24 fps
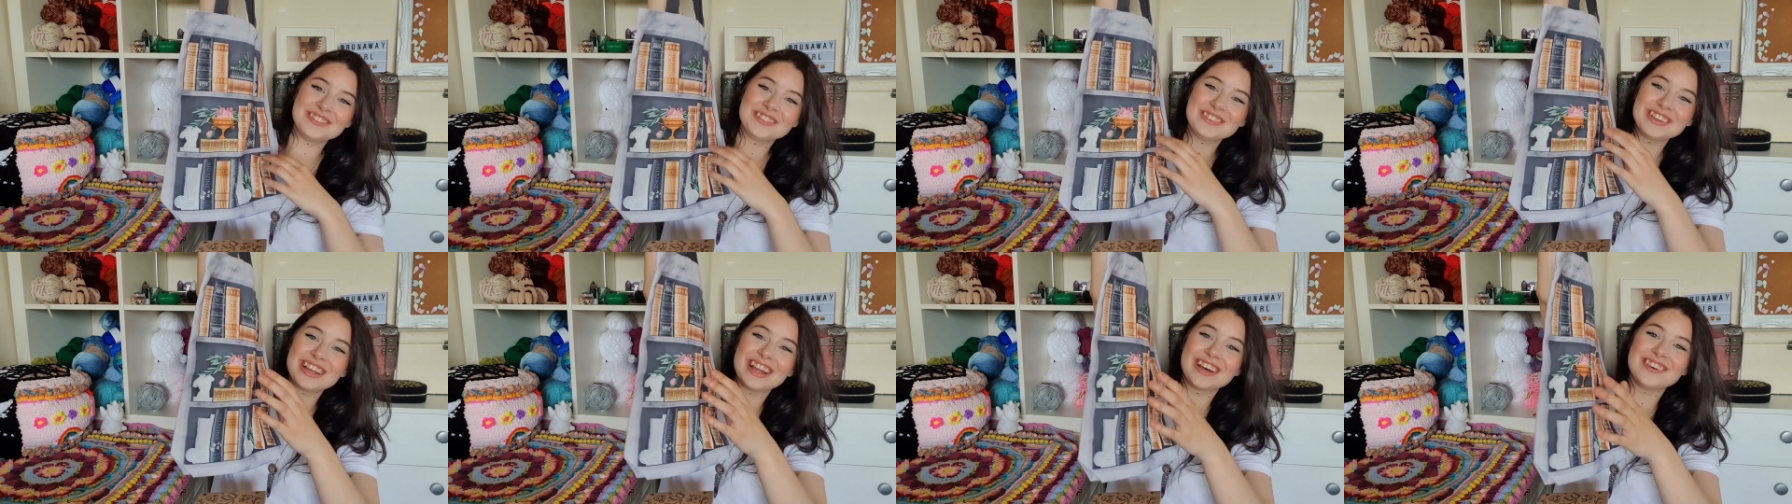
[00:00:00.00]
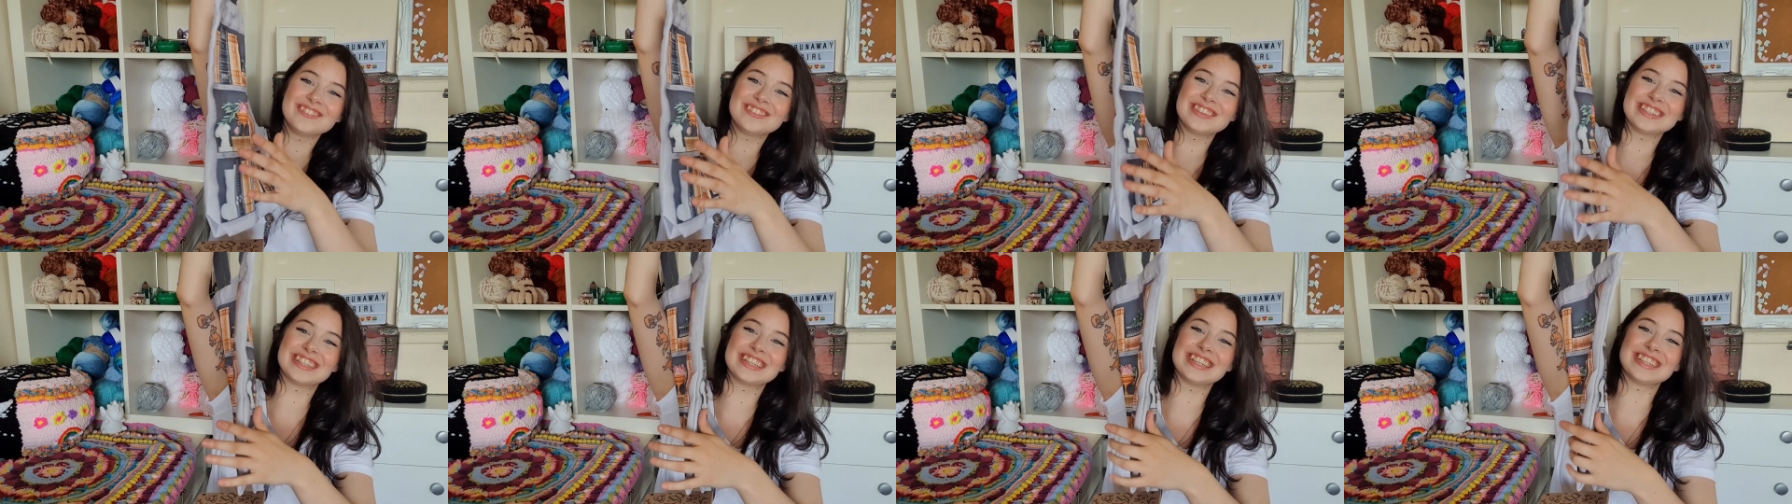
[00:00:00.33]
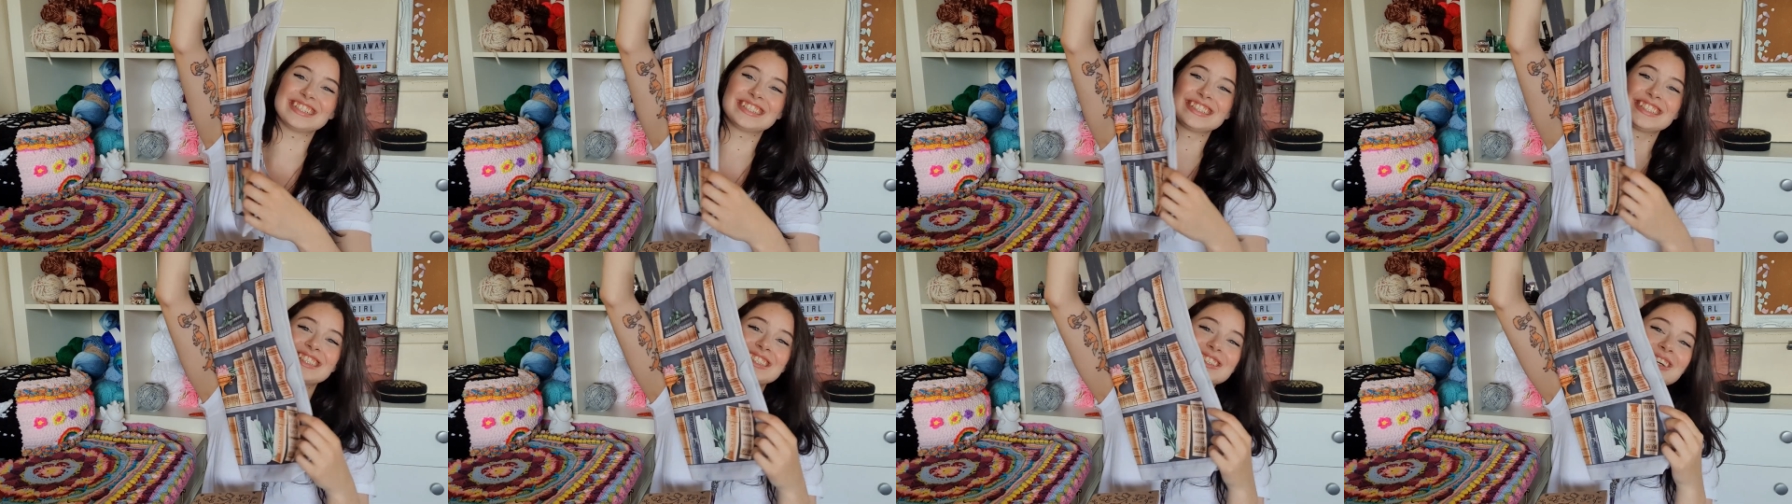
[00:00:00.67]
am loving
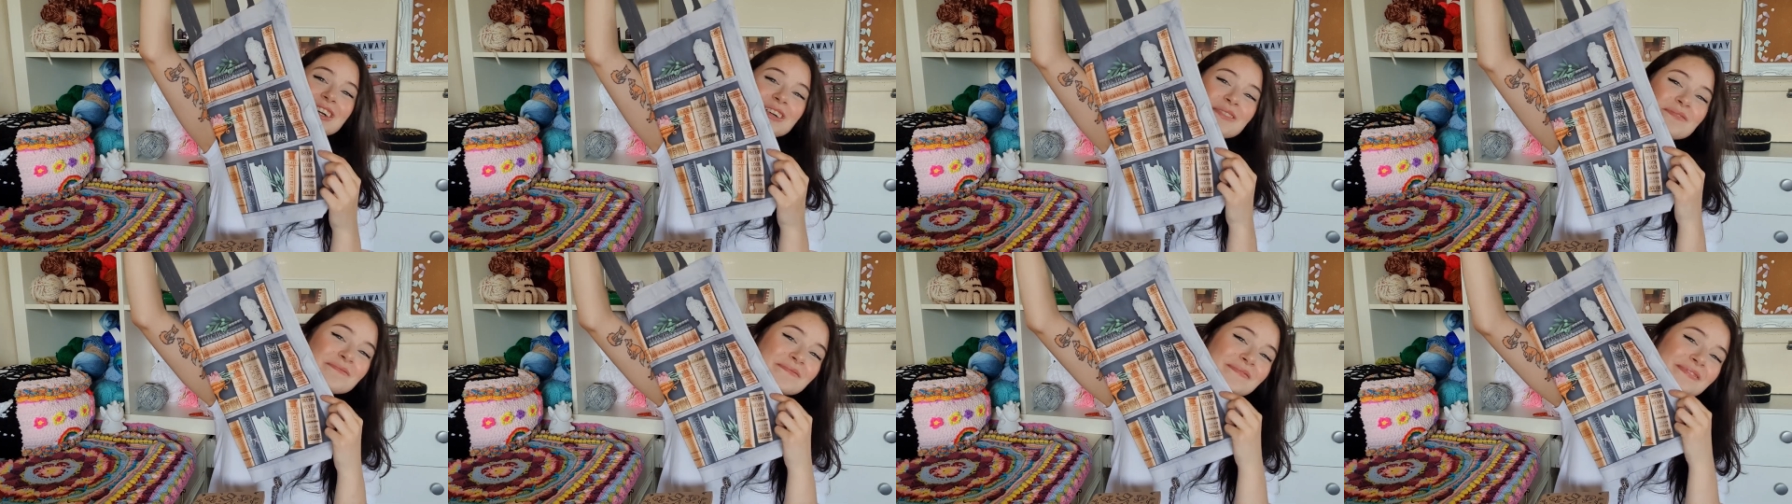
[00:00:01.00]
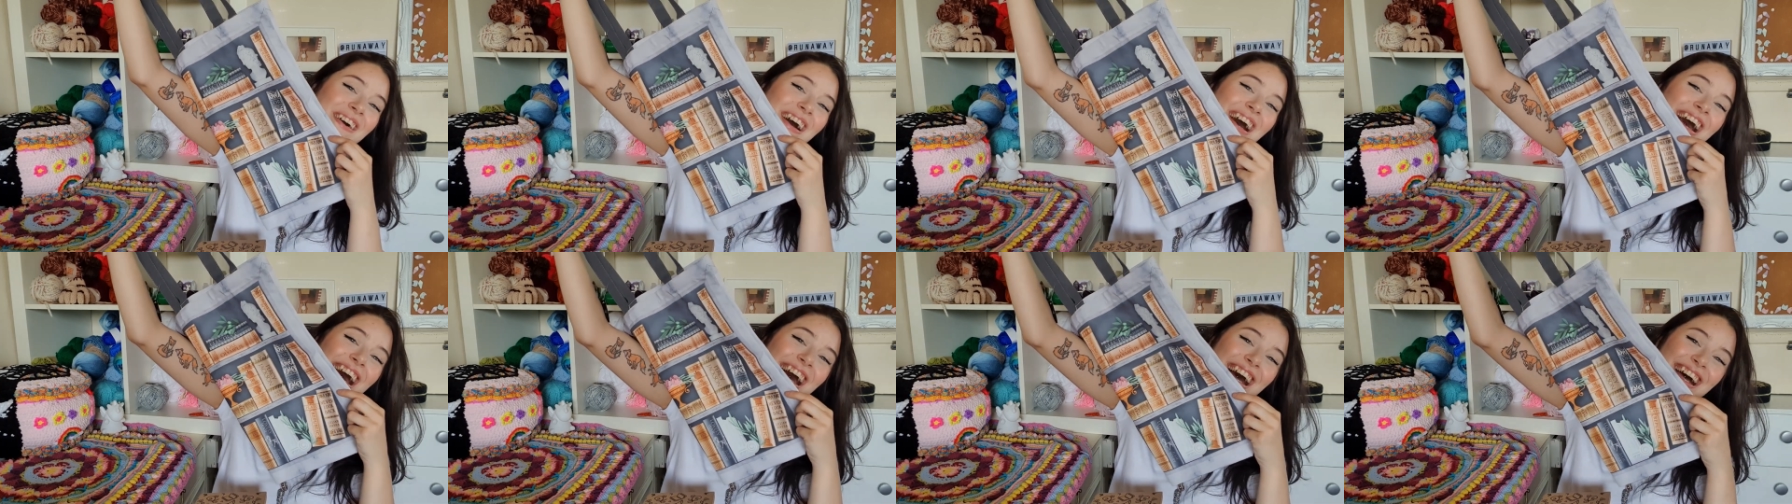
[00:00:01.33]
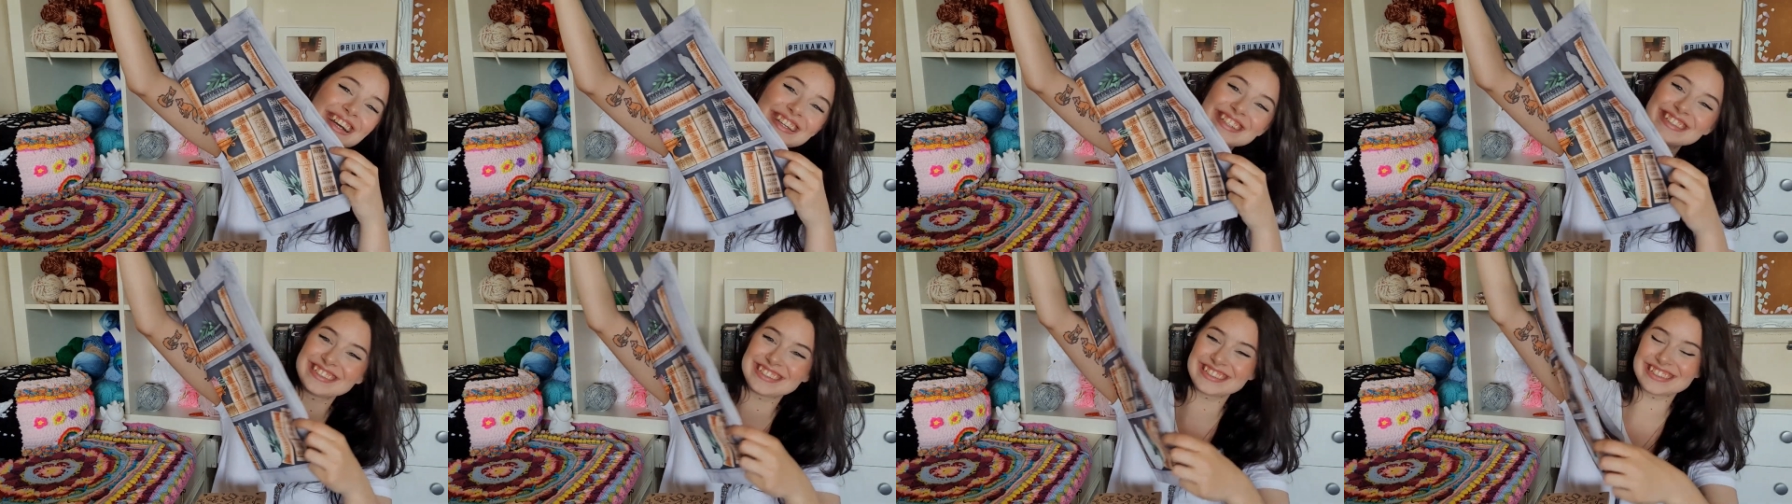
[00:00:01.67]
this so
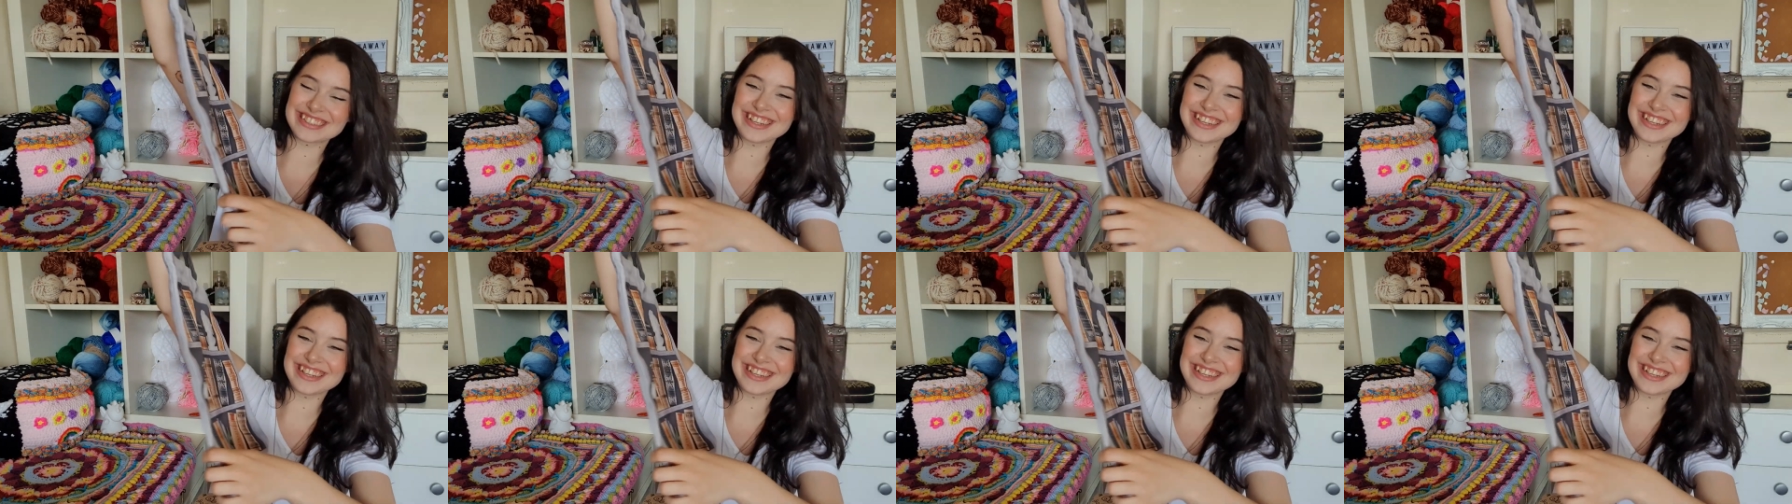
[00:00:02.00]
much.